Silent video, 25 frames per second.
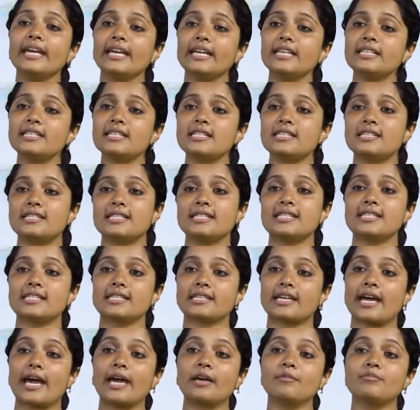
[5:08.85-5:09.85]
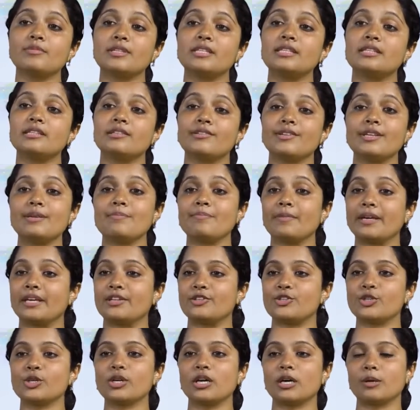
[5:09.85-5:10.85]
It is described in three
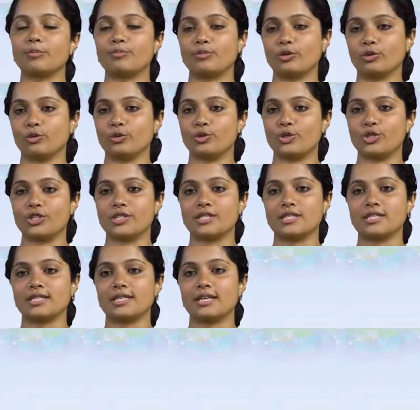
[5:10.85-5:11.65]
major approaches.